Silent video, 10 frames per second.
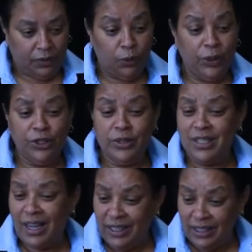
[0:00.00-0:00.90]
When you're
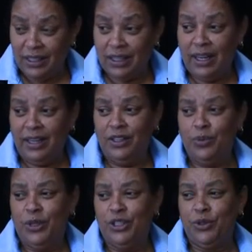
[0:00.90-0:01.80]
signing a client,
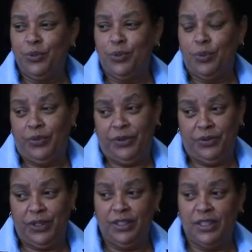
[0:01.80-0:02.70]
the
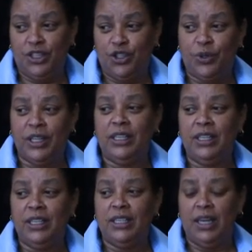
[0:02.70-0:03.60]
things that you're going to
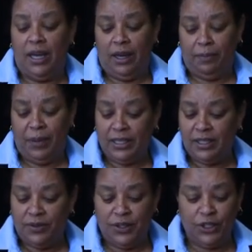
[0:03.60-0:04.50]
need,
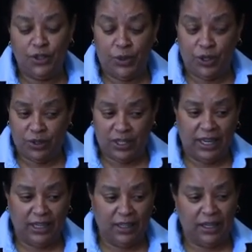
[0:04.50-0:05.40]
basic things when you're
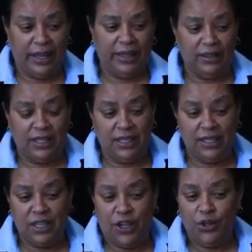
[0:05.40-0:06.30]
signing a client
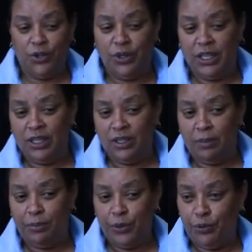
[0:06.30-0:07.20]
is you need
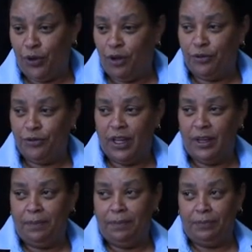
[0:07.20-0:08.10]
proof of
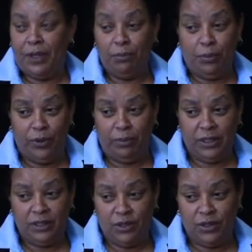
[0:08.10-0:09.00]

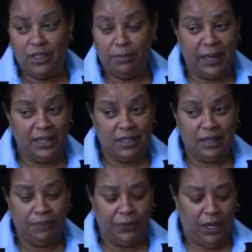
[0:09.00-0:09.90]
employment, so you need a payslip.